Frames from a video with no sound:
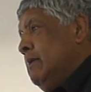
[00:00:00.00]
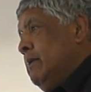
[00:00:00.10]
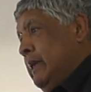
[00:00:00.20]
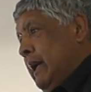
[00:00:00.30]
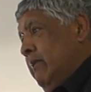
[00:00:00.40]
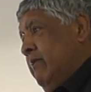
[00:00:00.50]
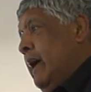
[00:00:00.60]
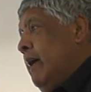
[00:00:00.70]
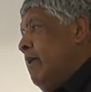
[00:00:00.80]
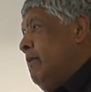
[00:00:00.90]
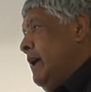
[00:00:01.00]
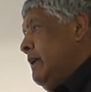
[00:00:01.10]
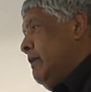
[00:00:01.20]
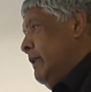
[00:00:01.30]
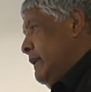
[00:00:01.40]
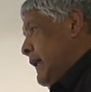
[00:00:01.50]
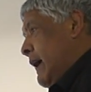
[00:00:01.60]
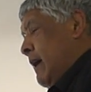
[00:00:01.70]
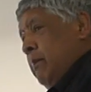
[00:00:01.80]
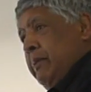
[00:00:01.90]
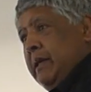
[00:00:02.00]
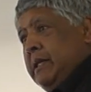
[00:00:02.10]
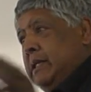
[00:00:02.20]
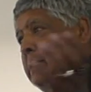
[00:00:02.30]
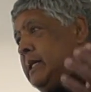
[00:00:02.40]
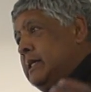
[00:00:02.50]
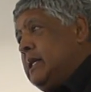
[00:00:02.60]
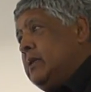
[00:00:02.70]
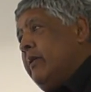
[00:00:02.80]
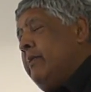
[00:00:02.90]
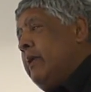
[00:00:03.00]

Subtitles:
With the environment, with our brothers and sisters from